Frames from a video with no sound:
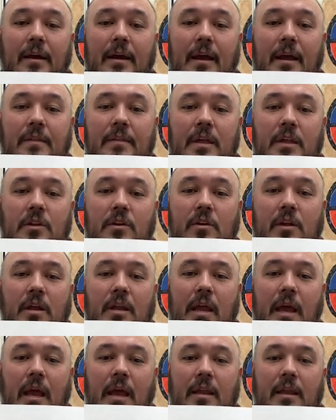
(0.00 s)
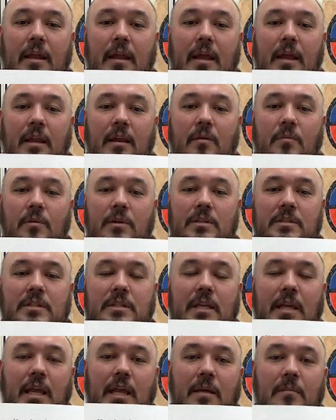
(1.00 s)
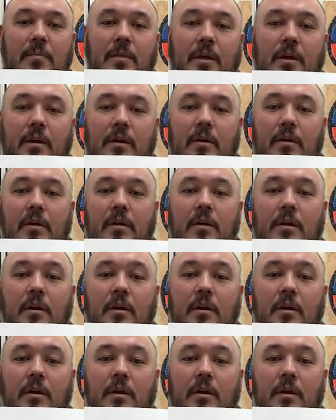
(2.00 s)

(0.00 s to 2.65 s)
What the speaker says: and then you can add anyone's name there.